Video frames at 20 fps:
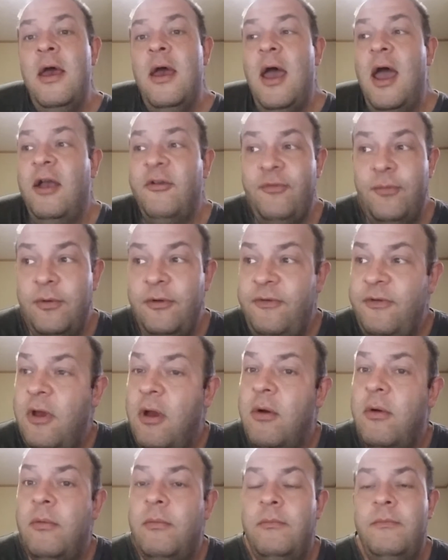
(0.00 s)
as a
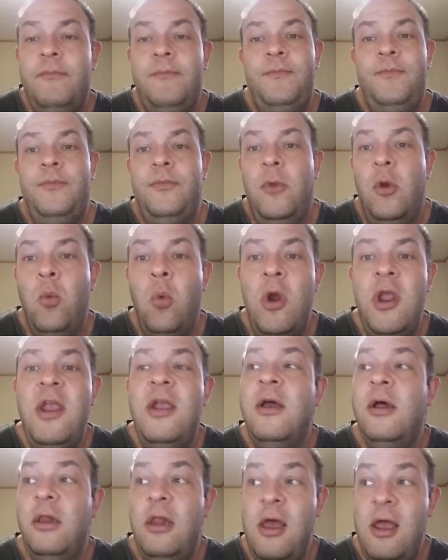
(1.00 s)
result, we
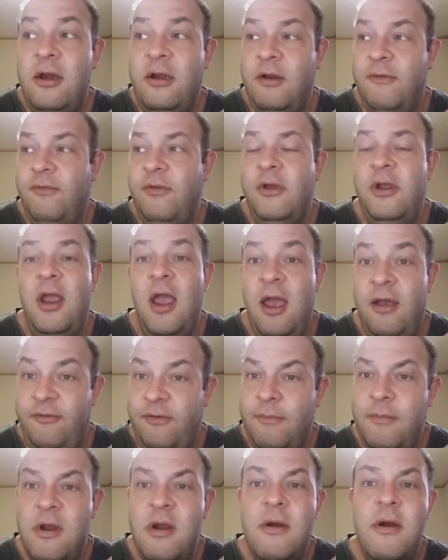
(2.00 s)
collectively, as
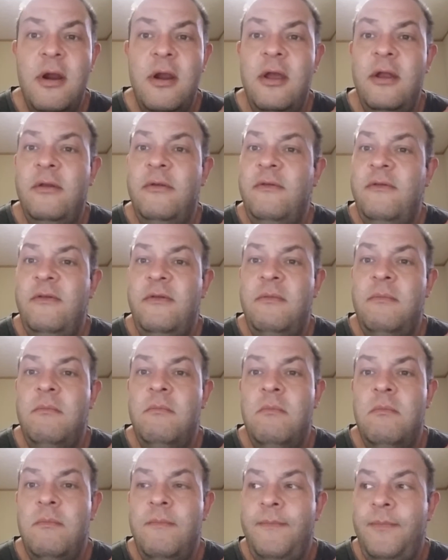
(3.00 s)
Americans,
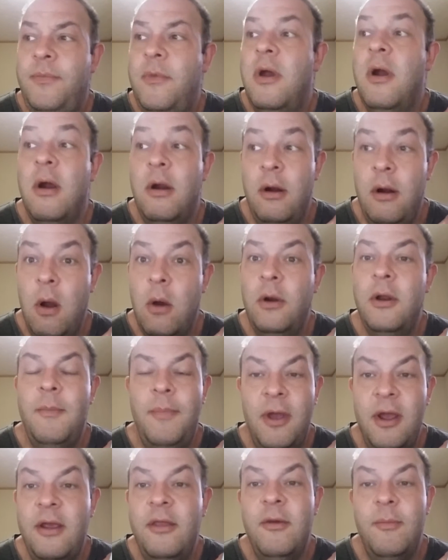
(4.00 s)
are going to
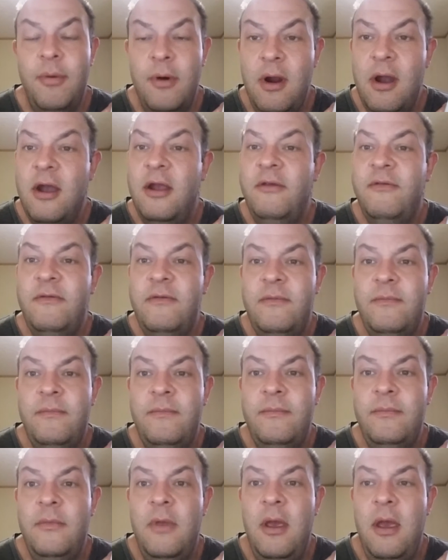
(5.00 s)
pay the price.
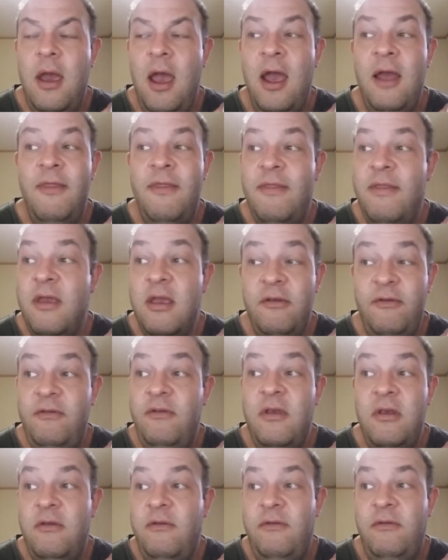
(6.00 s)
And this
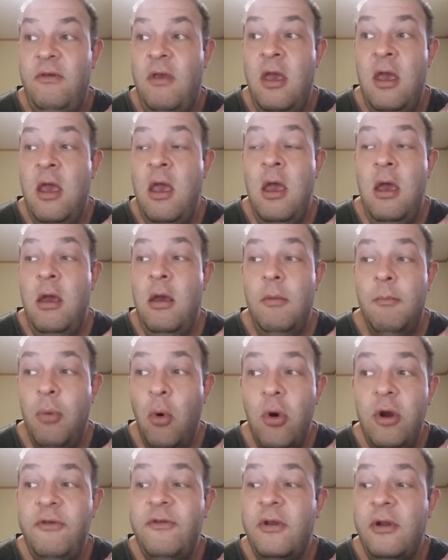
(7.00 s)
is,
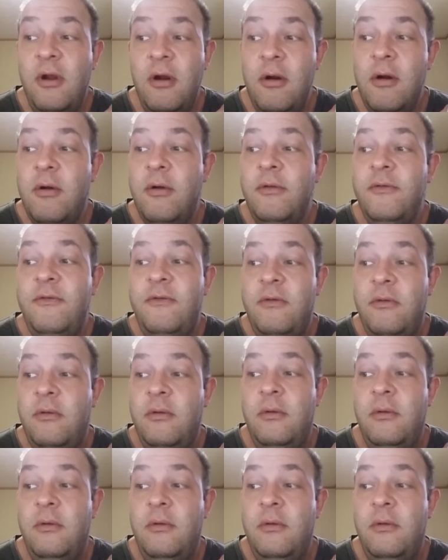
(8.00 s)
boys and girls,